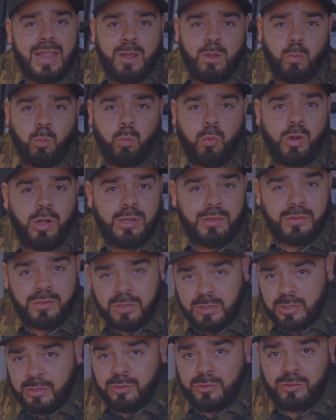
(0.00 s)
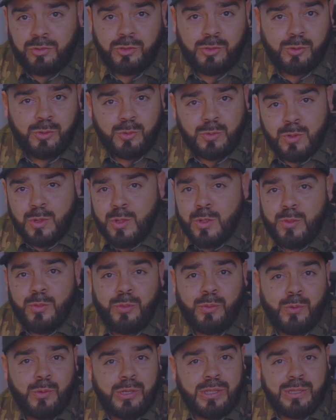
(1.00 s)
1, 2,
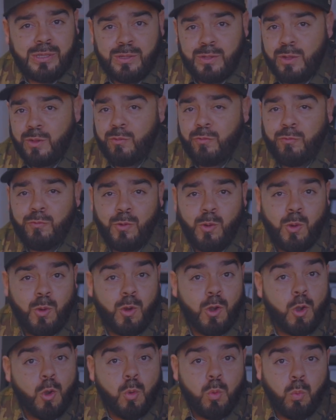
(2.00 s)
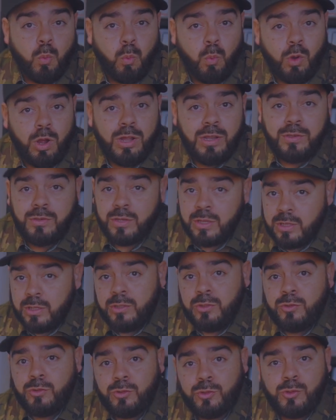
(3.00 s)
3, 4. 1,
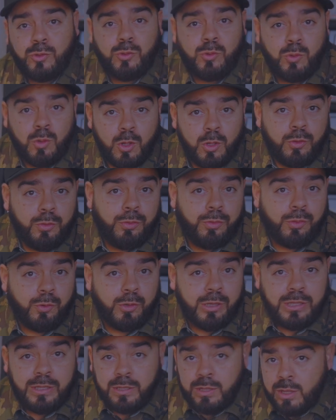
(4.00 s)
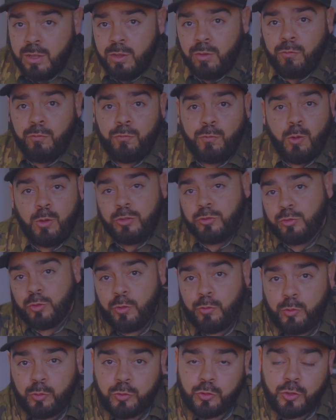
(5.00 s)
2, 3, 4. So
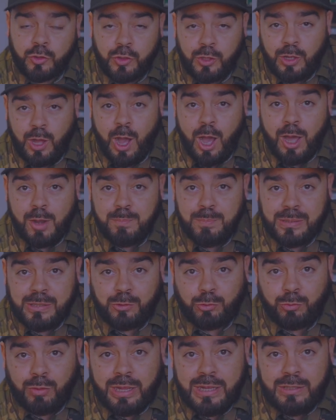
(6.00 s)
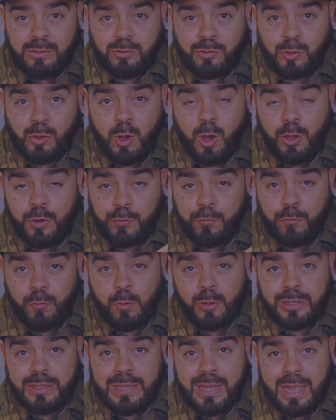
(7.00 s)
those are the odd beats, right? So on a
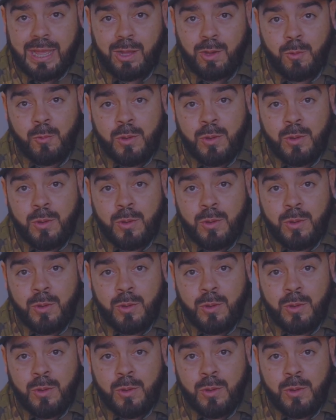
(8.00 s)
4 count,